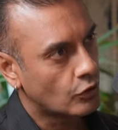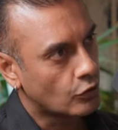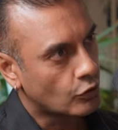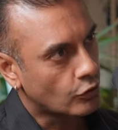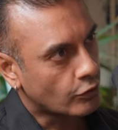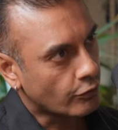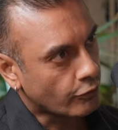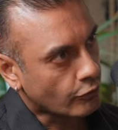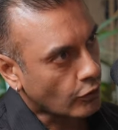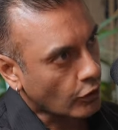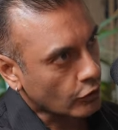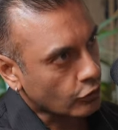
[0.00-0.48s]

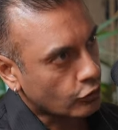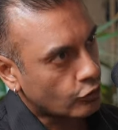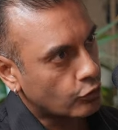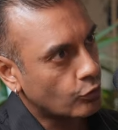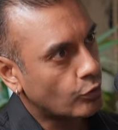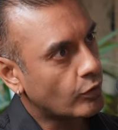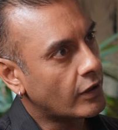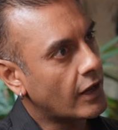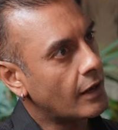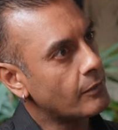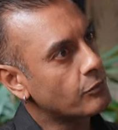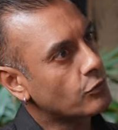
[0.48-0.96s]
You've got
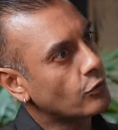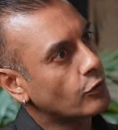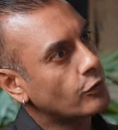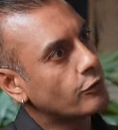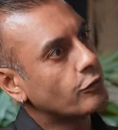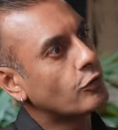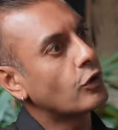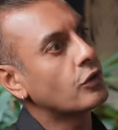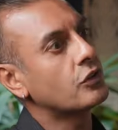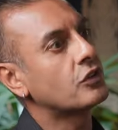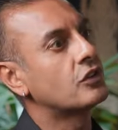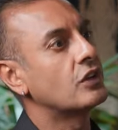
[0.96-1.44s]
2 games or
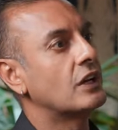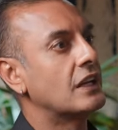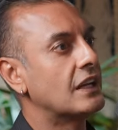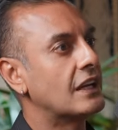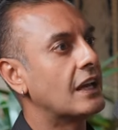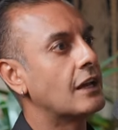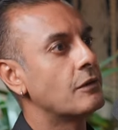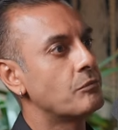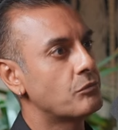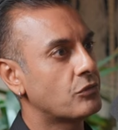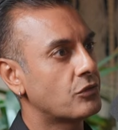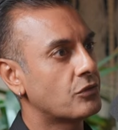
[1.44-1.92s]
you've got 3
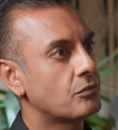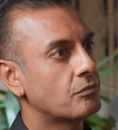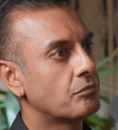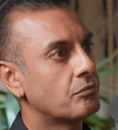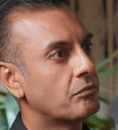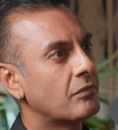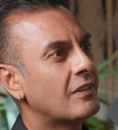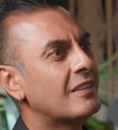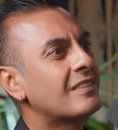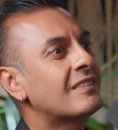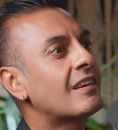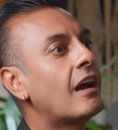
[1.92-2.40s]
games.
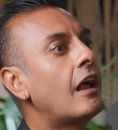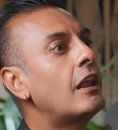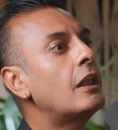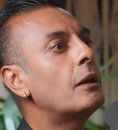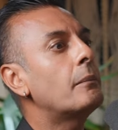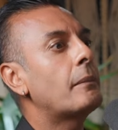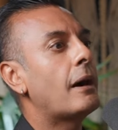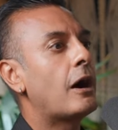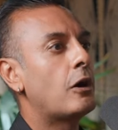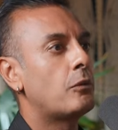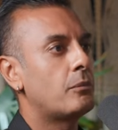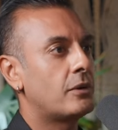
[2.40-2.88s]
Tell
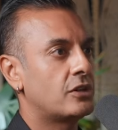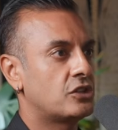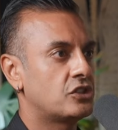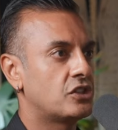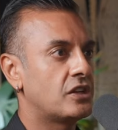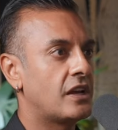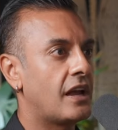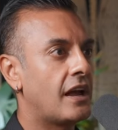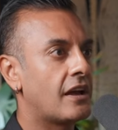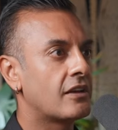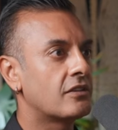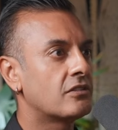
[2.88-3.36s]
him how much
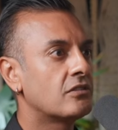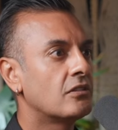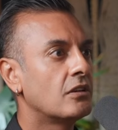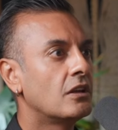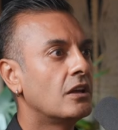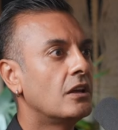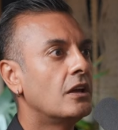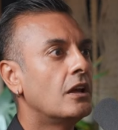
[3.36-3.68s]
he has.